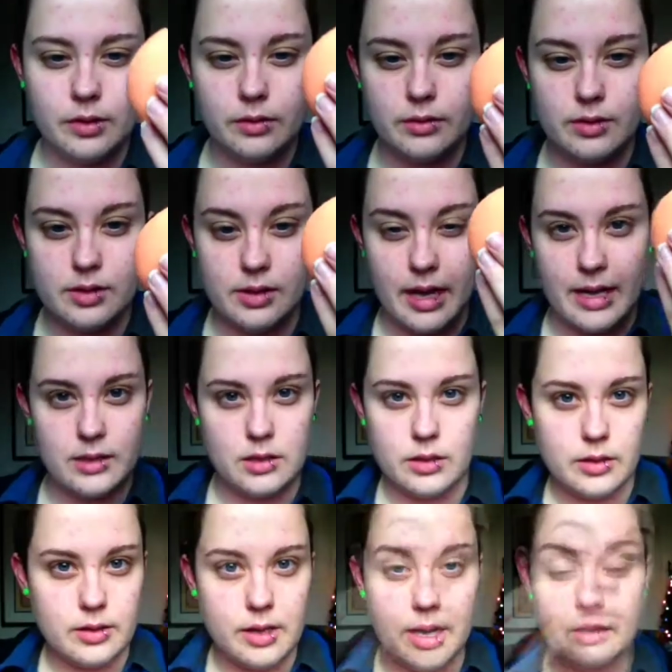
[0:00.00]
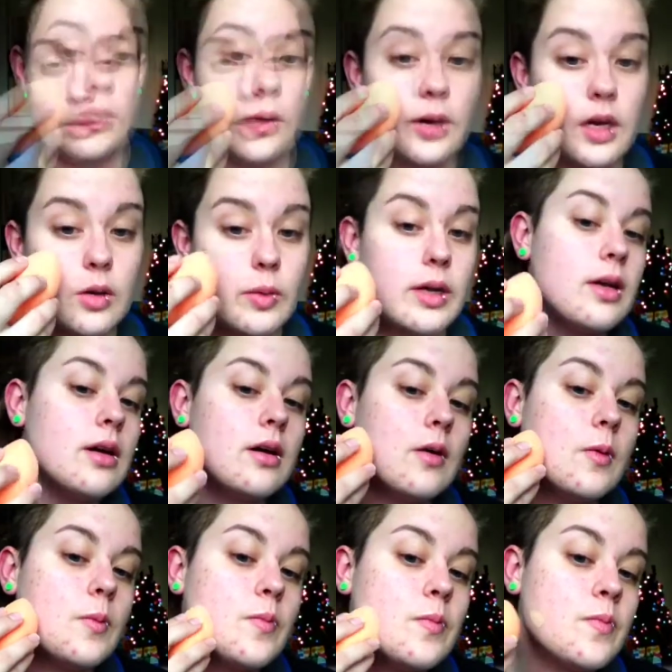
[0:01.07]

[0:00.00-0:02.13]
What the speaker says: snazzier, I don't know. Here we go.